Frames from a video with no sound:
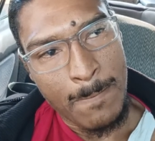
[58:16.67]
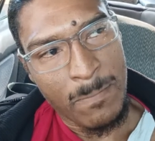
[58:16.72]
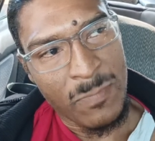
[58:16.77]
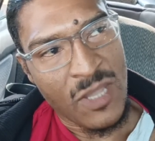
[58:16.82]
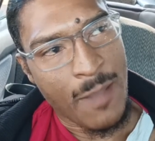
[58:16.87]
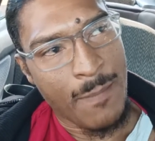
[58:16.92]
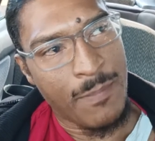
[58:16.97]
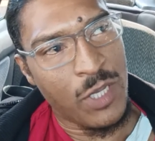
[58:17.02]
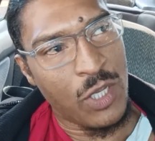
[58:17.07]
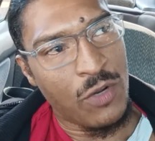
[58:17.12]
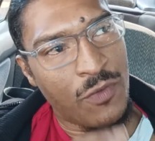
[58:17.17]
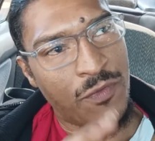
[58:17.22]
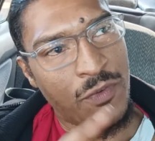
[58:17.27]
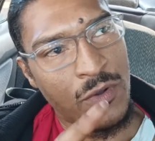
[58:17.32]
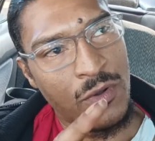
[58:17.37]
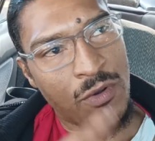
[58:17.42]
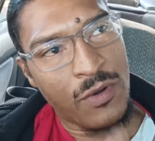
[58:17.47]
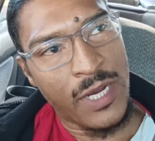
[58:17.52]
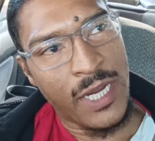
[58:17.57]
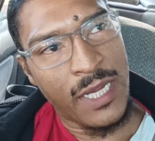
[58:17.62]
Beautiful
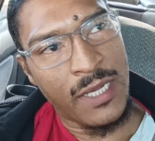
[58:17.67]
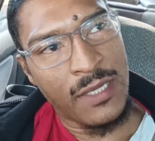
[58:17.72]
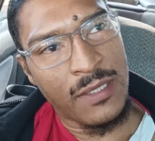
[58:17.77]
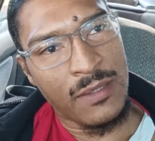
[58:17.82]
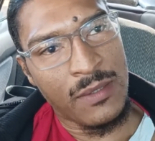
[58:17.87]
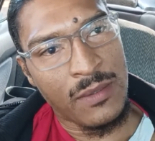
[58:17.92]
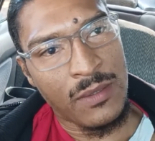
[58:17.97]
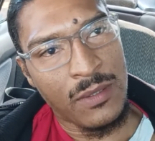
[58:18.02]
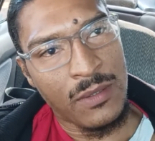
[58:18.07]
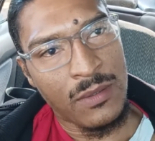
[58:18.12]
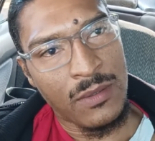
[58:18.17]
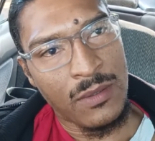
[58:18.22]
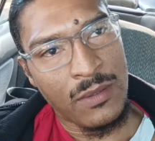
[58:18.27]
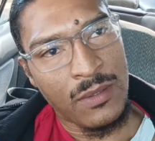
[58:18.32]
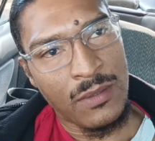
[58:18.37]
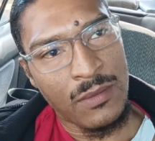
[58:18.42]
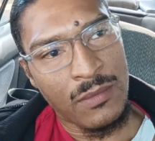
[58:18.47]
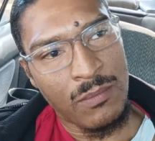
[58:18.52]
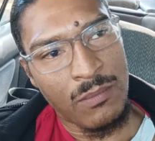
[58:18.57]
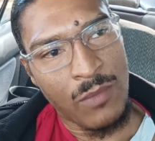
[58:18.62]
green.
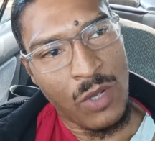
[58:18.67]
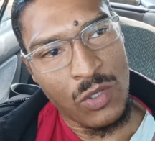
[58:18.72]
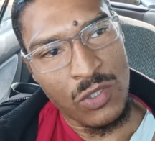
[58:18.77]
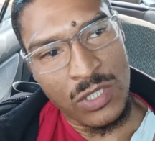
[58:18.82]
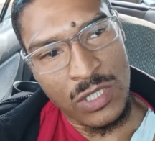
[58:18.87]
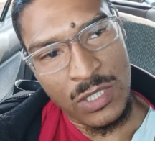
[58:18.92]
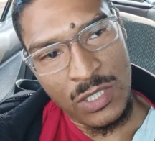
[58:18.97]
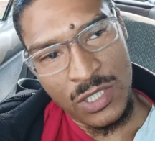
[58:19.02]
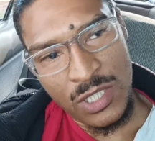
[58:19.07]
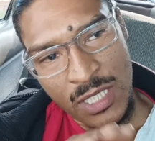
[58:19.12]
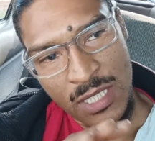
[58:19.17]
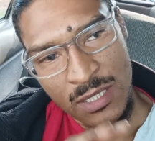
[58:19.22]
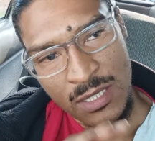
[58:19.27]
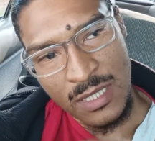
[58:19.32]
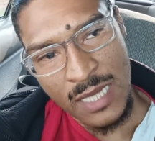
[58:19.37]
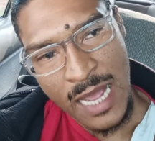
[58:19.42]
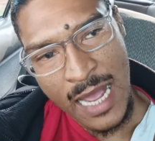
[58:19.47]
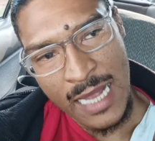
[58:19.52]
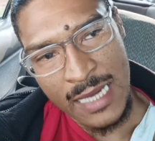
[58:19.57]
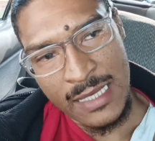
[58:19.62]
Most of the shit done
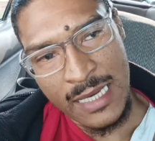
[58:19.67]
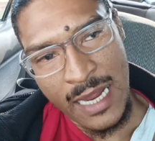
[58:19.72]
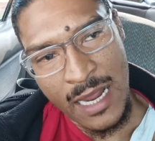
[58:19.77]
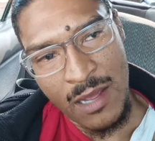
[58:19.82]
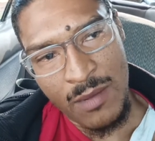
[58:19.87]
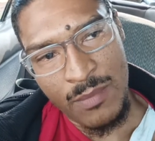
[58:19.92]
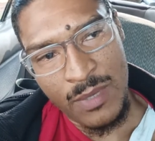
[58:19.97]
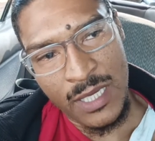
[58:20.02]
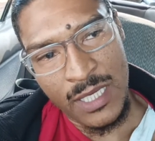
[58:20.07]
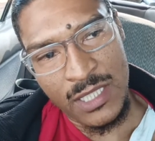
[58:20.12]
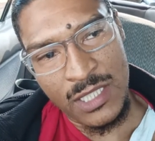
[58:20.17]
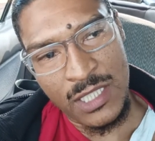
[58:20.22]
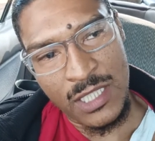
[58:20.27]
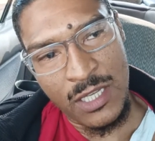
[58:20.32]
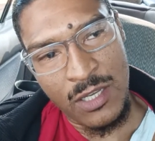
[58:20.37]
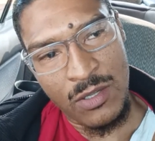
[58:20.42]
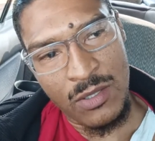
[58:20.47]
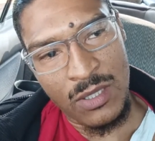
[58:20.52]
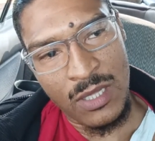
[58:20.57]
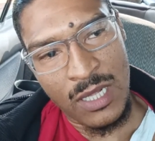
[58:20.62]
died down, but it's
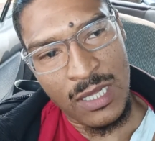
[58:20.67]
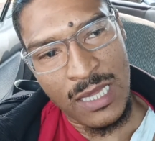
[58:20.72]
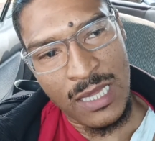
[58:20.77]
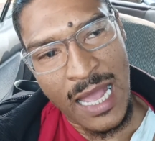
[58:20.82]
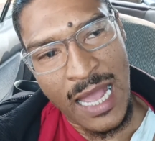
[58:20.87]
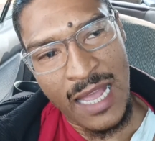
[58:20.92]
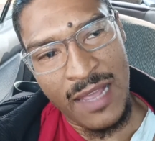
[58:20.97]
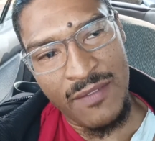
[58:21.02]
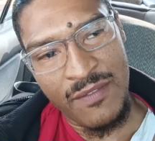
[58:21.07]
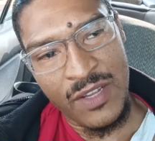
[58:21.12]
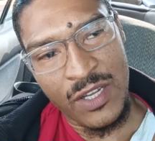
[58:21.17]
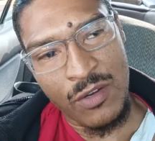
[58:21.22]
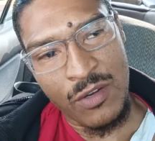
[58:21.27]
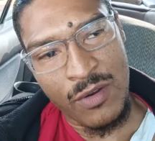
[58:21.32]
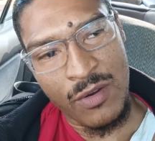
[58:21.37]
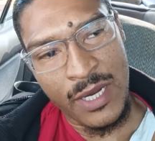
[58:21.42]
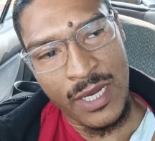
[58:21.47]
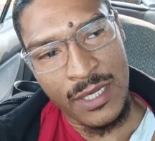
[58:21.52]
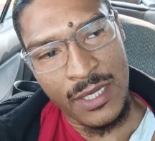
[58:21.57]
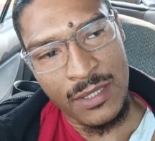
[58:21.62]
still alive and
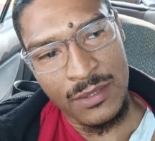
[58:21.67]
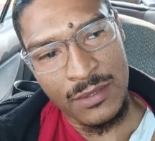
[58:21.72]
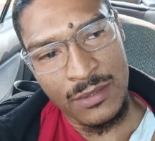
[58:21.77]
green.